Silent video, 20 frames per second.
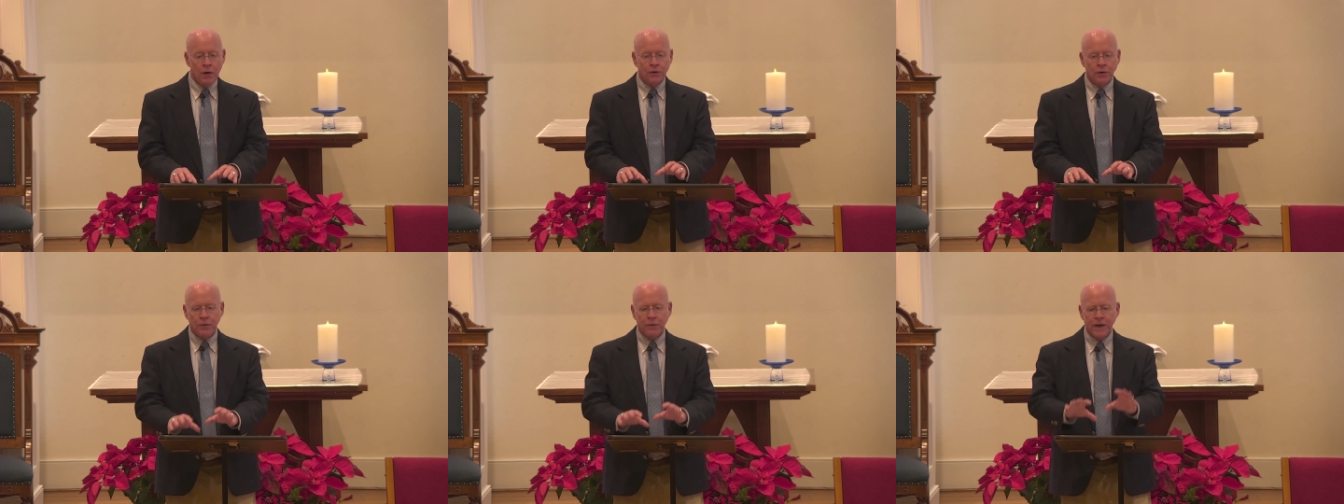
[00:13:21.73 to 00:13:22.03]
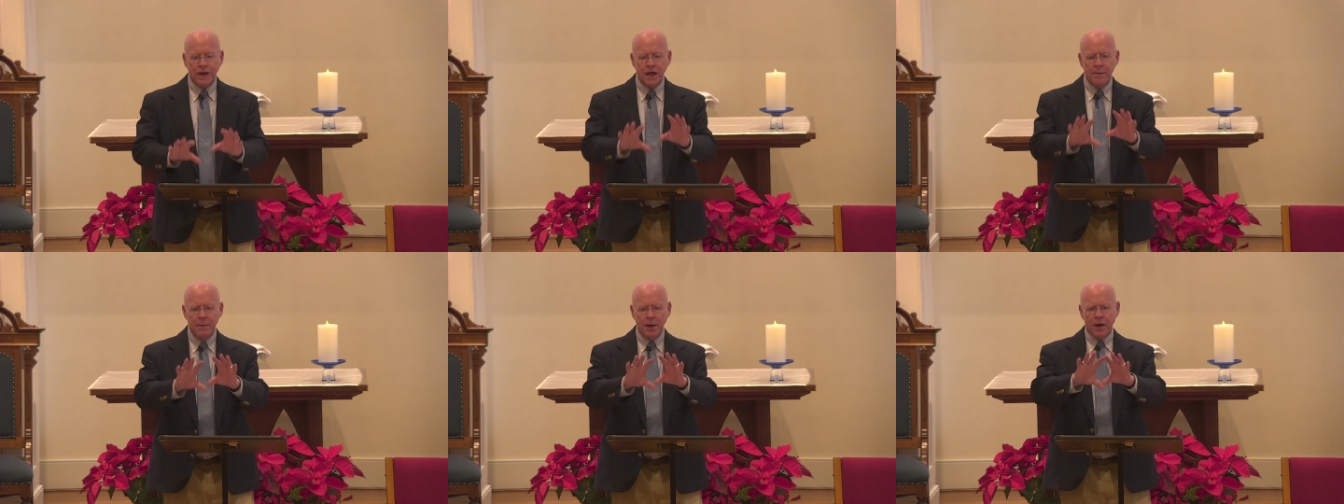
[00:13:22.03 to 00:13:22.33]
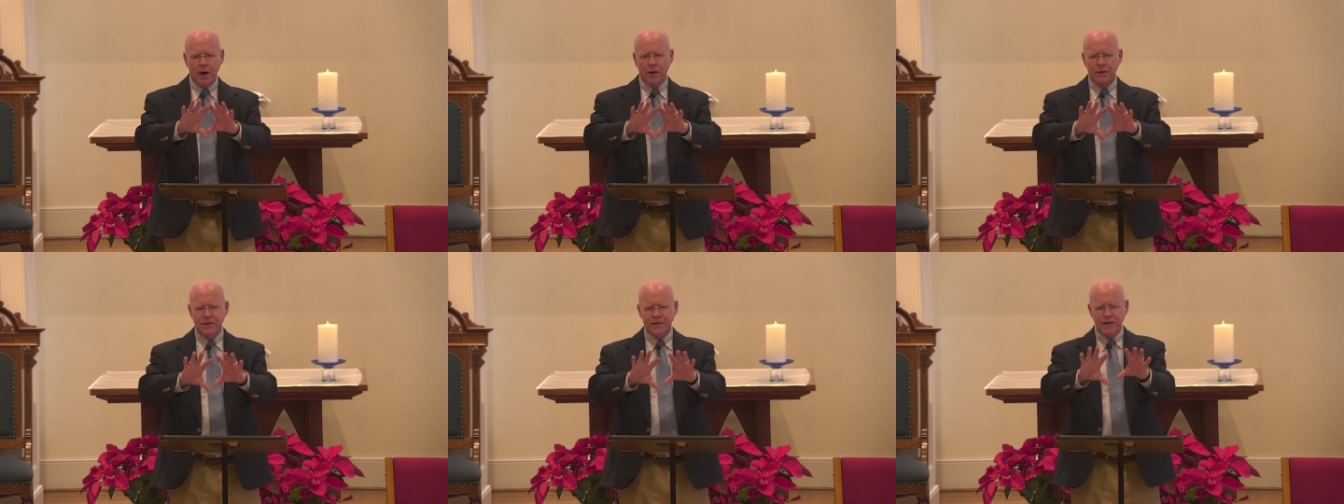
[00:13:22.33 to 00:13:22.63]
So think
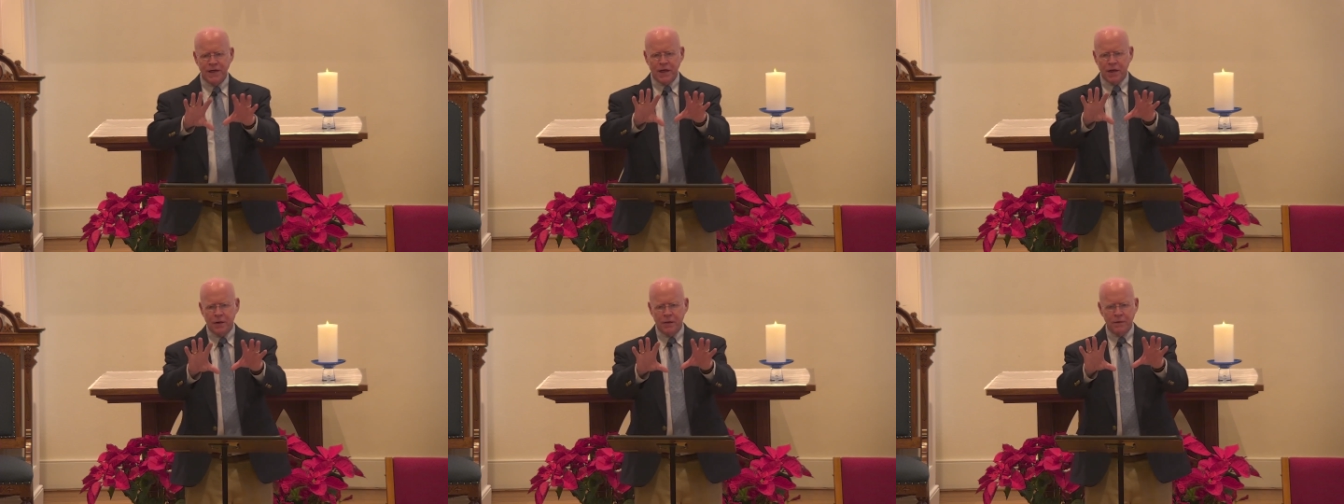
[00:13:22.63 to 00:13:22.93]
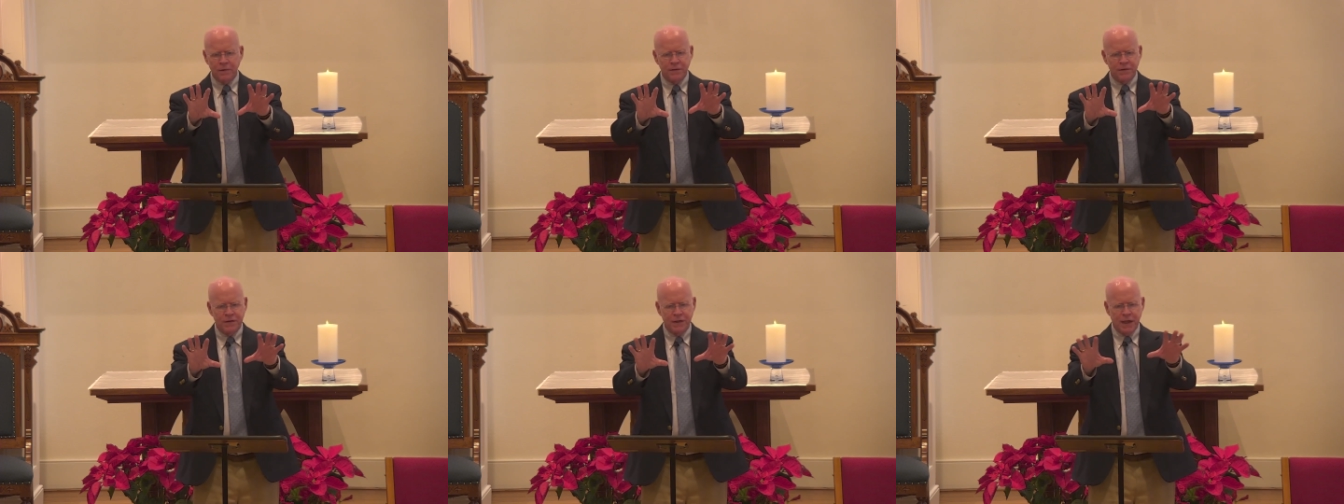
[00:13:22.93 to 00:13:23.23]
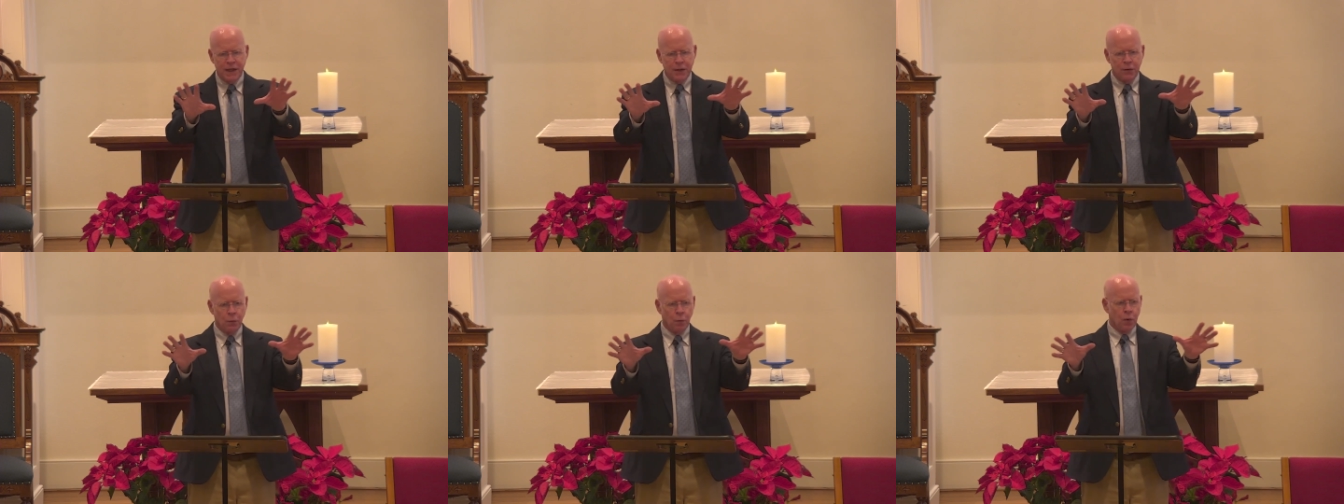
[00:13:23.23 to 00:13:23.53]
about ourselves
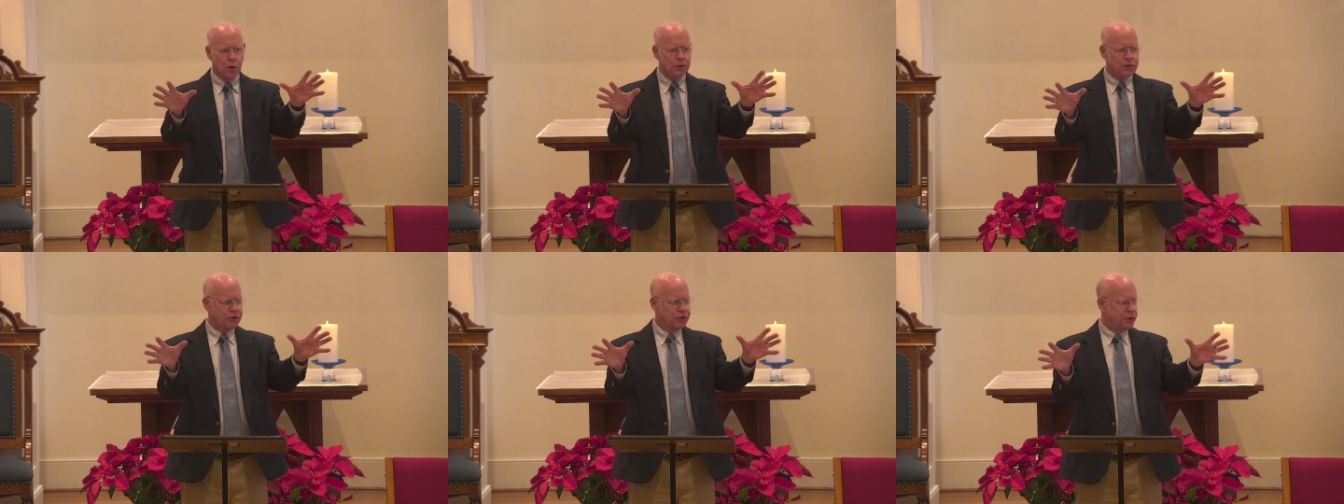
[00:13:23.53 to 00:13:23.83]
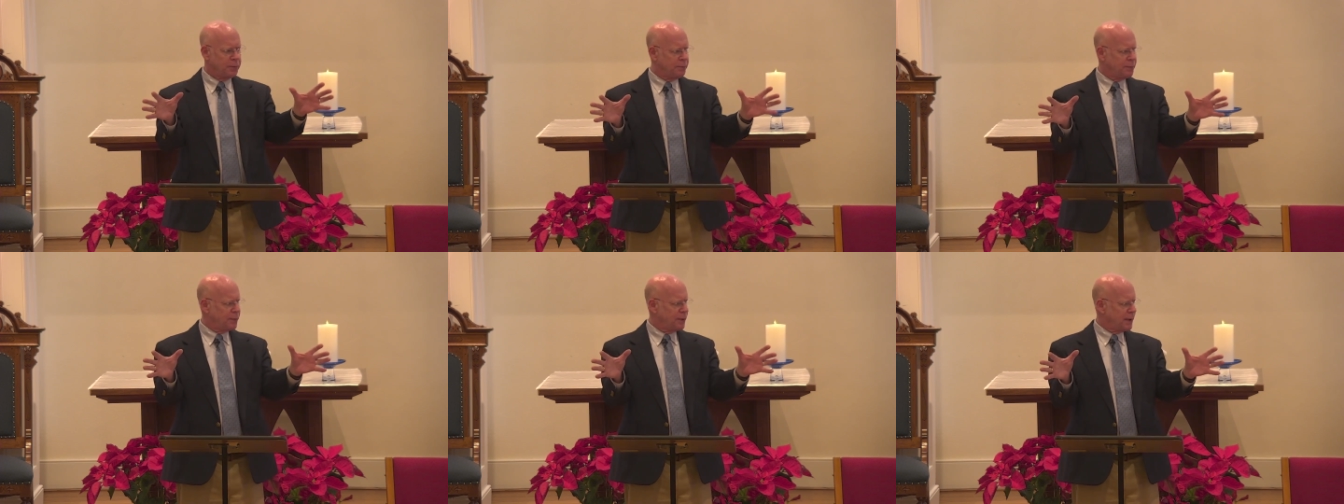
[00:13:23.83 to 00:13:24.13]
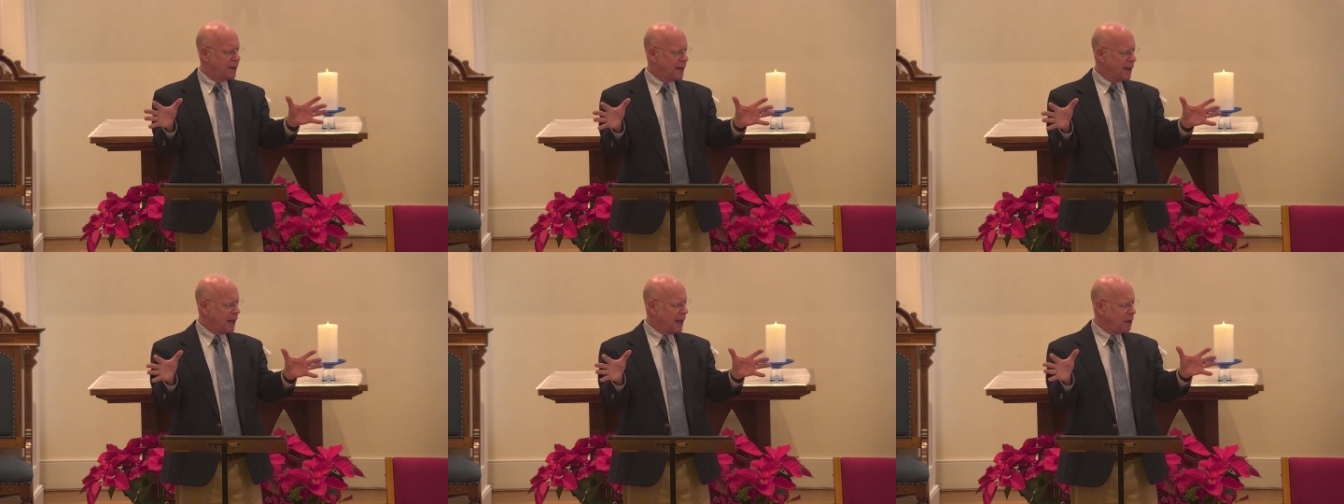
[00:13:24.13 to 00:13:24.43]
in worship
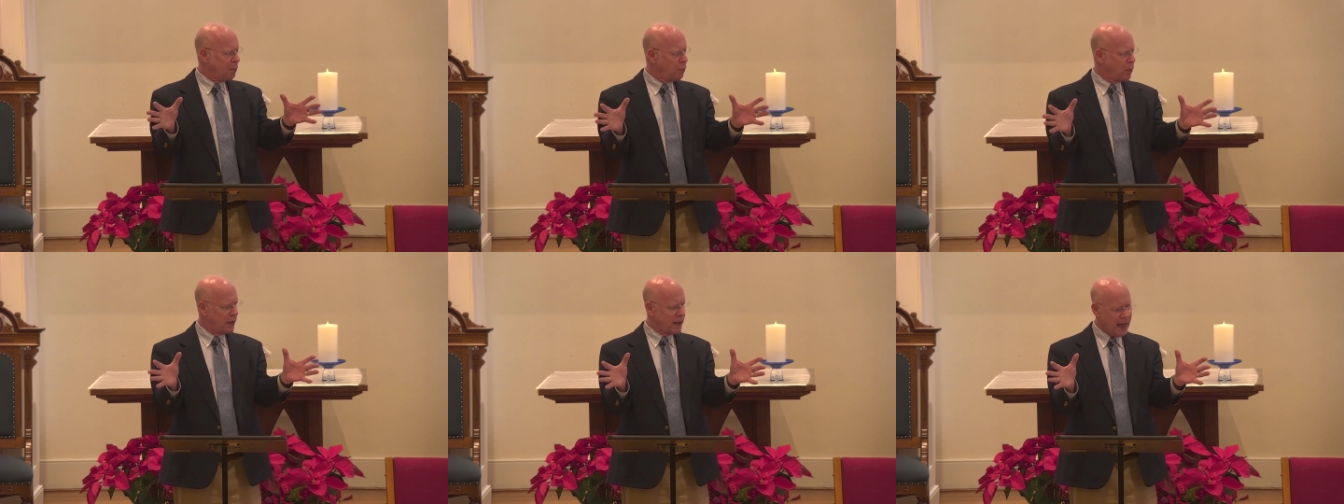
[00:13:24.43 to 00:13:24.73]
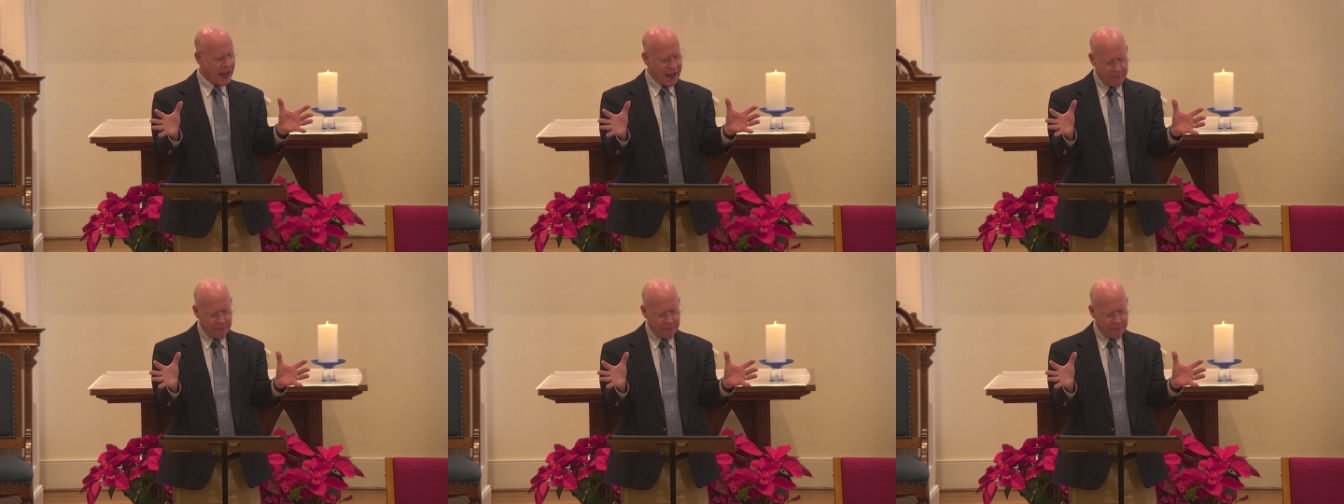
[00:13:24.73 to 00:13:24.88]
and what